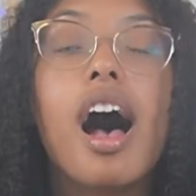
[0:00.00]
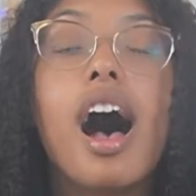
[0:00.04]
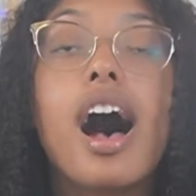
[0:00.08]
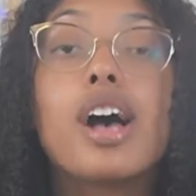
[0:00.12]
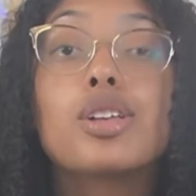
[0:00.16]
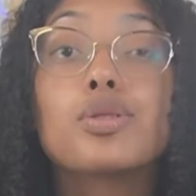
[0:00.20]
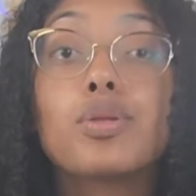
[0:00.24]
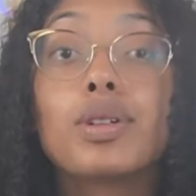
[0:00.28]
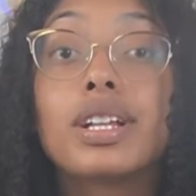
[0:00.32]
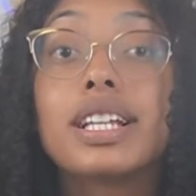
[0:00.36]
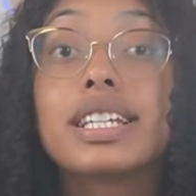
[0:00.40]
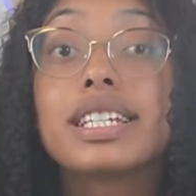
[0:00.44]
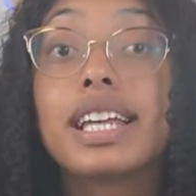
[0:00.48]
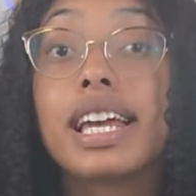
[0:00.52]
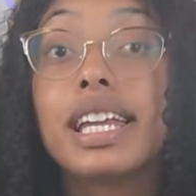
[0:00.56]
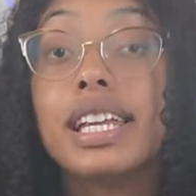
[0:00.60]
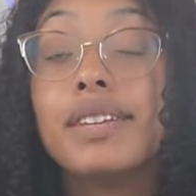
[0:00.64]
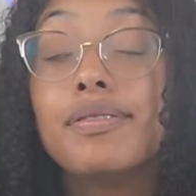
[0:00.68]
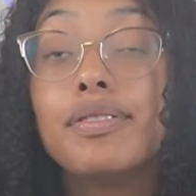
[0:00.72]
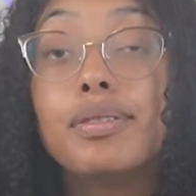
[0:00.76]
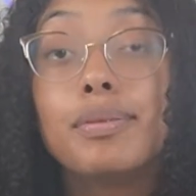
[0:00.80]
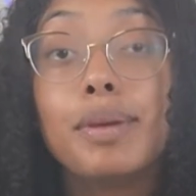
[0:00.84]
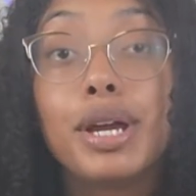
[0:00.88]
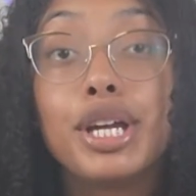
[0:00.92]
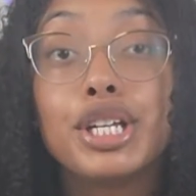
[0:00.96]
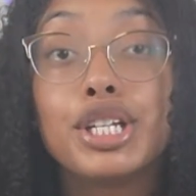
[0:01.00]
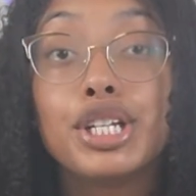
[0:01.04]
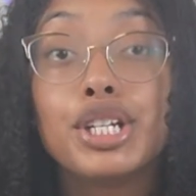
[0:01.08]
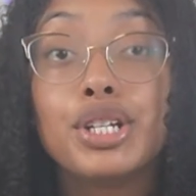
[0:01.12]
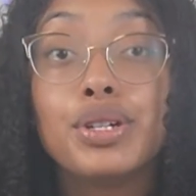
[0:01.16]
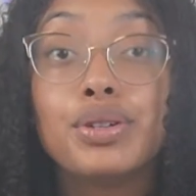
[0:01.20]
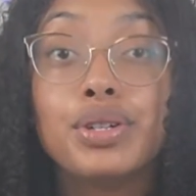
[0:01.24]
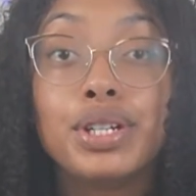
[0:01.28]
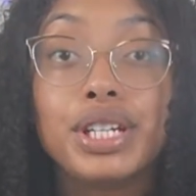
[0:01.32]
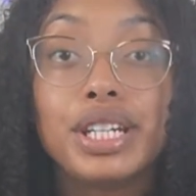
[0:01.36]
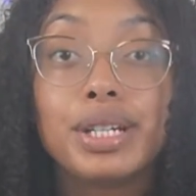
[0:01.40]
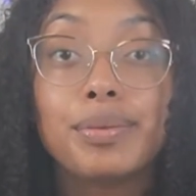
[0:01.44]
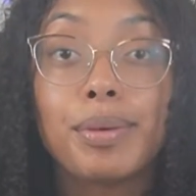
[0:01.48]
as well as any information
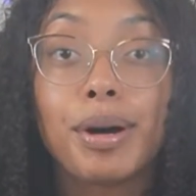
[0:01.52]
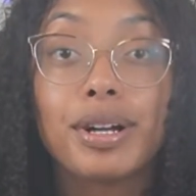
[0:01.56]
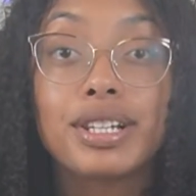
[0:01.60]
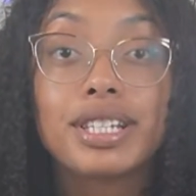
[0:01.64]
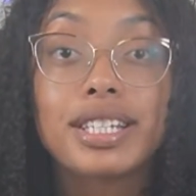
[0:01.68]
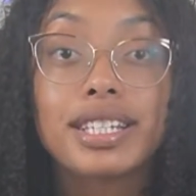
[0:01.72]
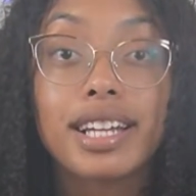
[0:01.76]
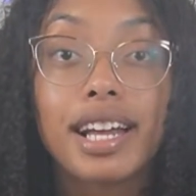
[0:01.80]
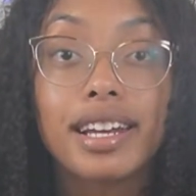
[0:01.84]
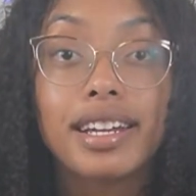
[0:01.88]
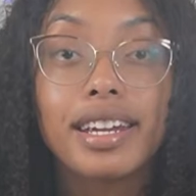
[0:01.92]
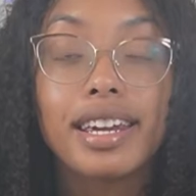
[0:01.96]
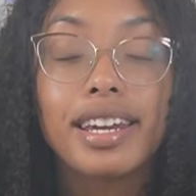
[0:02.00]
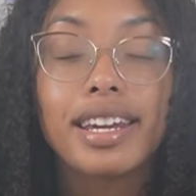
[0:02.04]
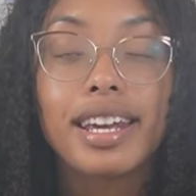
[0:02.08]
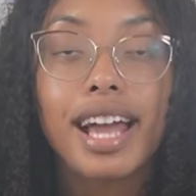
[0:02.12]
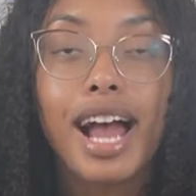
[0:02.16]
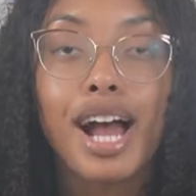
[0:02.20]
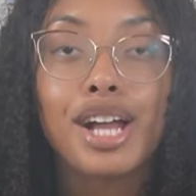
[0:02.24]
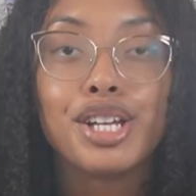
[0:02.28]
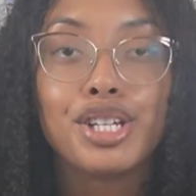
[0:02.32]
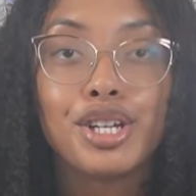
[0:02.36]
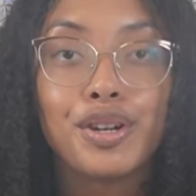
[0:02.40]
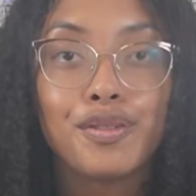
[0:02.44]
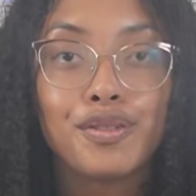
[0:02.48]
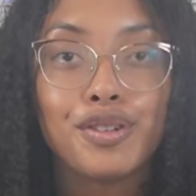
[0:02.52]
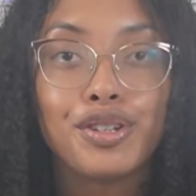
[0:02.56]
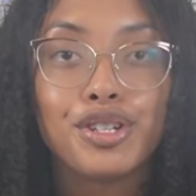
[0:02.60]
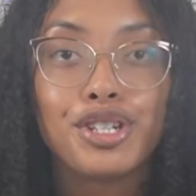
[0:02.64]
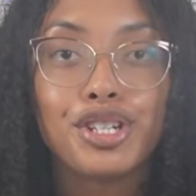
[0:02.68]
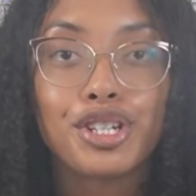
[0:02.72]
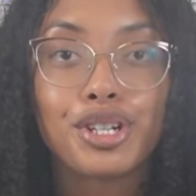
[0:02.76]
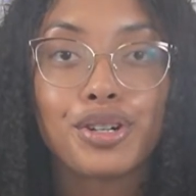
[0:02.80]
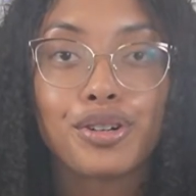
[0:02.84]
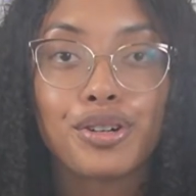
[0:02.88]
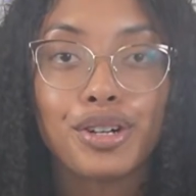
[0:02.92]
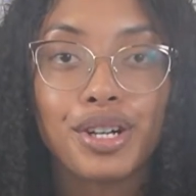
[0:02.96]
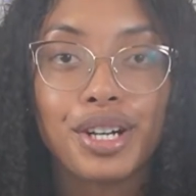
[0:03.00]
you need about studying and your
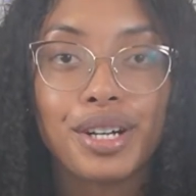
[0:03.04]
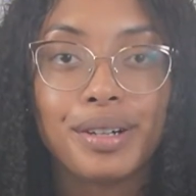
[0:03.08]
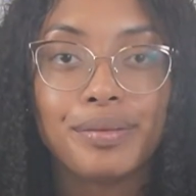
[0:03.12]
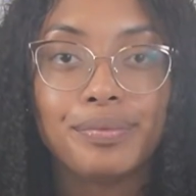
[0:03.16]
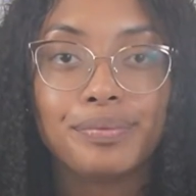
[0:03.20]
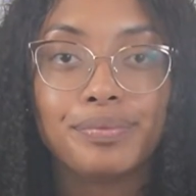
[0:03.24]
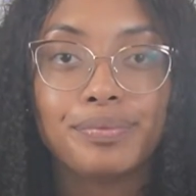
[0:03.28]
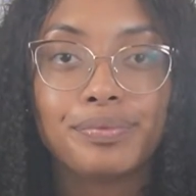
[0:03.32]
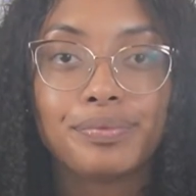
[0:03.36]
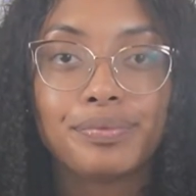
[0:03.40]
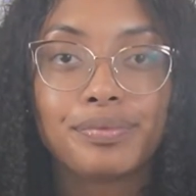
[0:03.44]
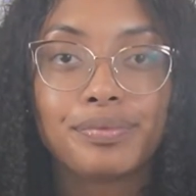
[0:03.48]
future career.